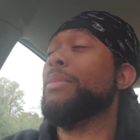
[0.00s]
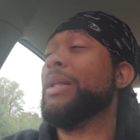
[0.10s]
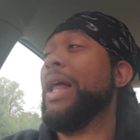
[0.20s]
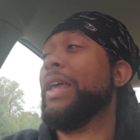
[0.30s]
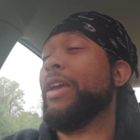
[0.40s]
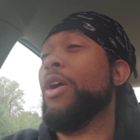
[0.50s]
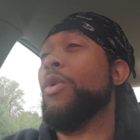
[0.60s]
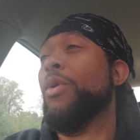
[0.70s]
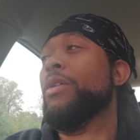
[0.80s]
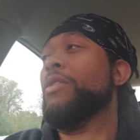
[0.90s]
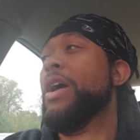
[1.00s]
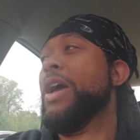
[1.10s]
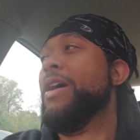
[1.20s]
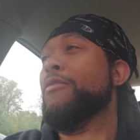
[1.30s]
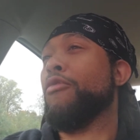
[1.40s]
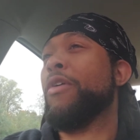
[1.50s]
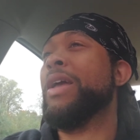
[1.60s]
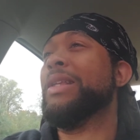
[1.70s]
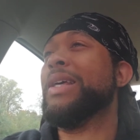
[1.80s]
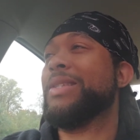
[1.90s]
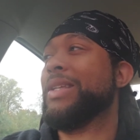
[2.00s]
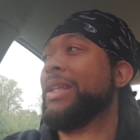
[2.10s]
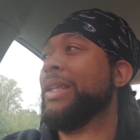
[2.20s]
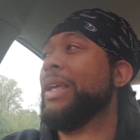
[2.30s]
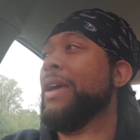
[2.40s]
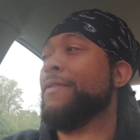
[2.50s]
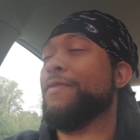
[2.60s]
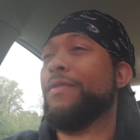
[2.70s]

Like, yo, realistically,